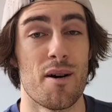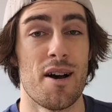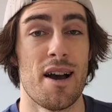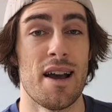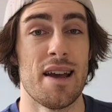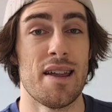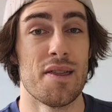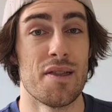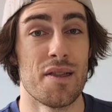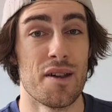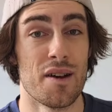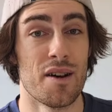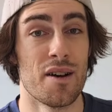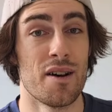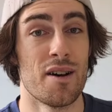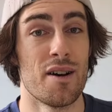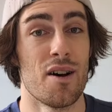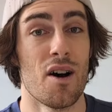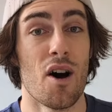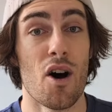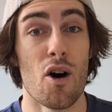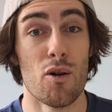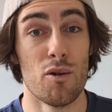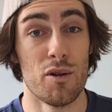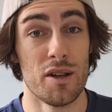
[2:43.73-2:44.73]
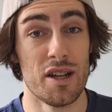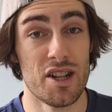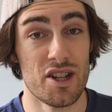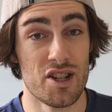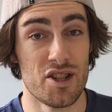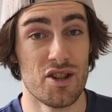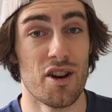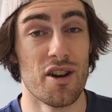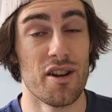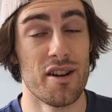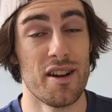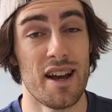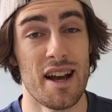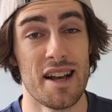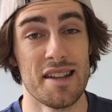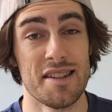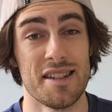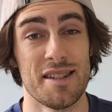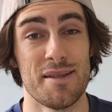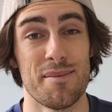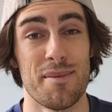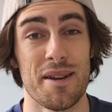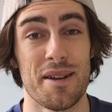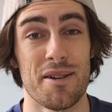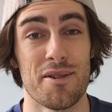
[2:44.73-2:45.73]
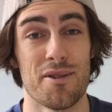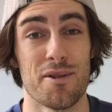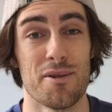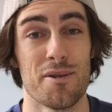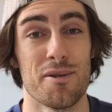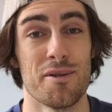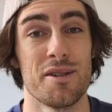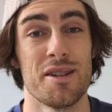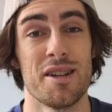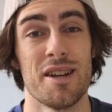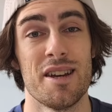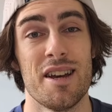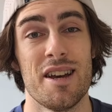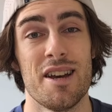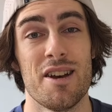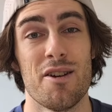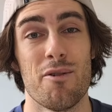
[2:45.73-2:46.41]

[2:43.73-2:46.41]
by the Holy Shot, as it's been called,